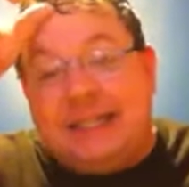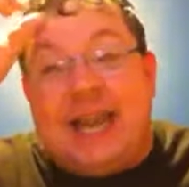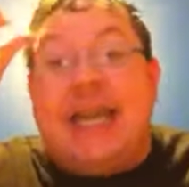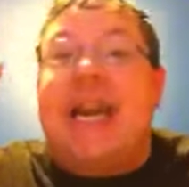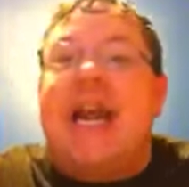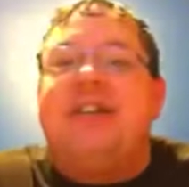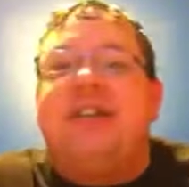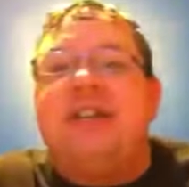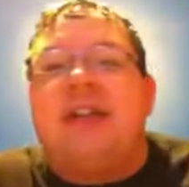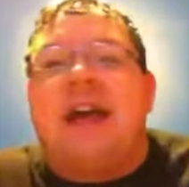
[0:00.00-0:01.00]
a
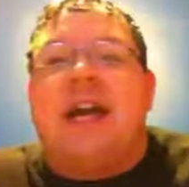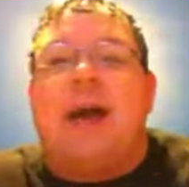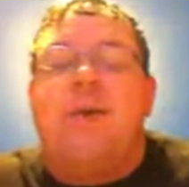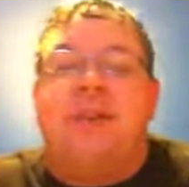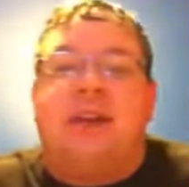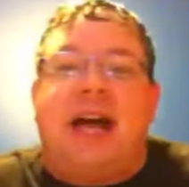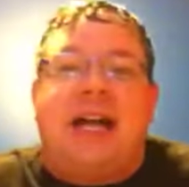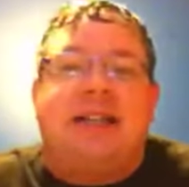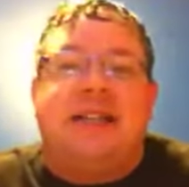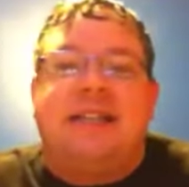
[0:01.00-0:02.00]
connection to that guy with the
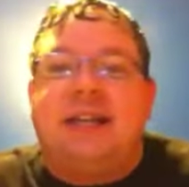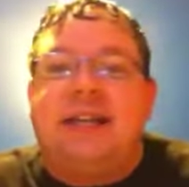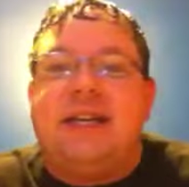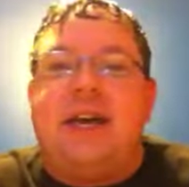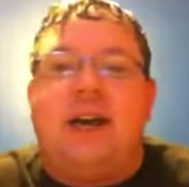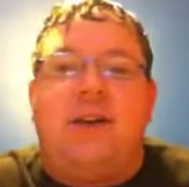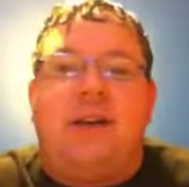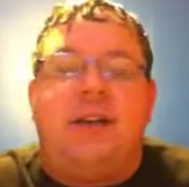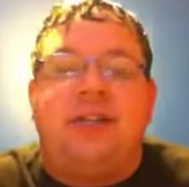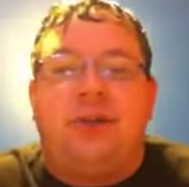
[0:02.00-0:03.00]
glasses, and uh, I'll
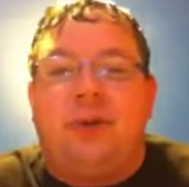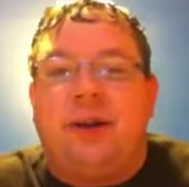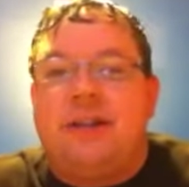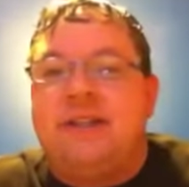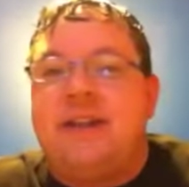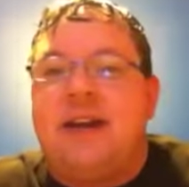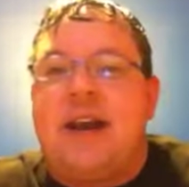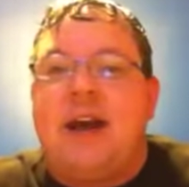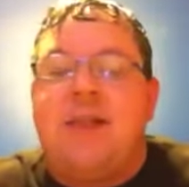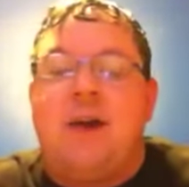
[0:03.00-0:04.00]
let you uh, decide
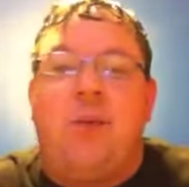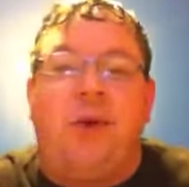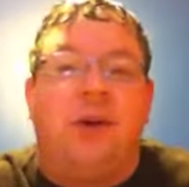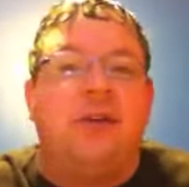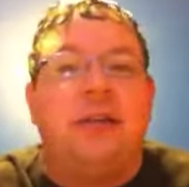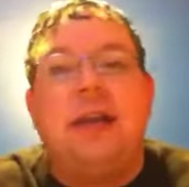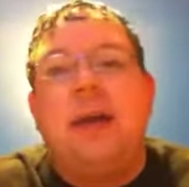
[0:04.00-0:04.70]
how that works.